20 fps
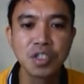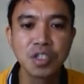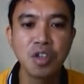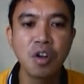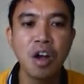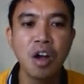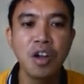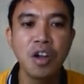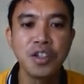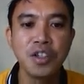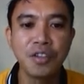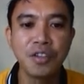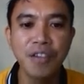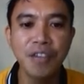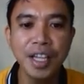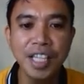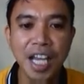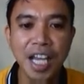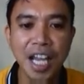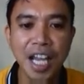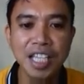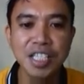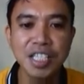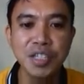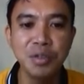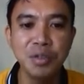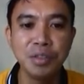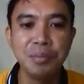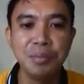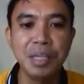So your final
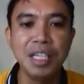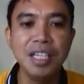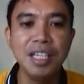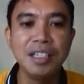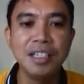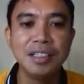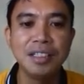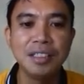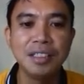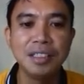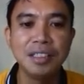answer would be